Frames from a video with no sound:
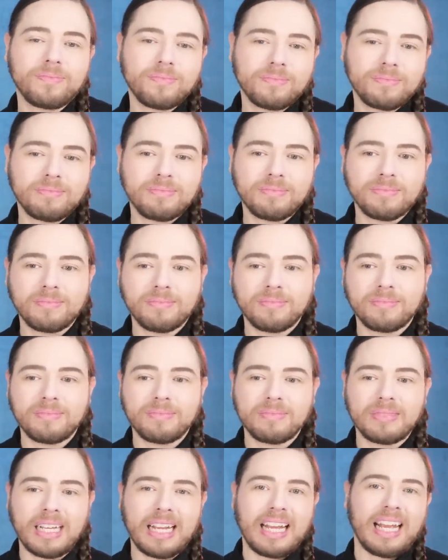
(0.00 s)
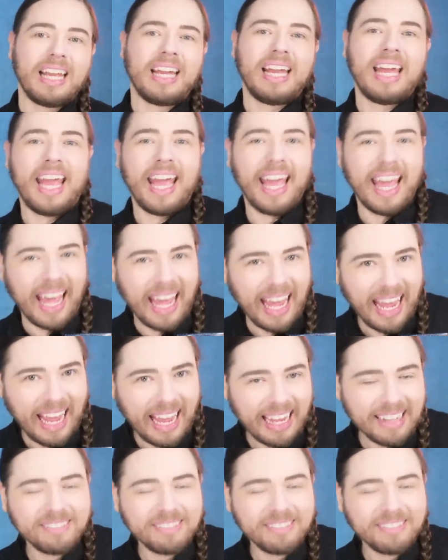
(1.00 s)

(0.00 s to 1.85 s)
Nobody speaks.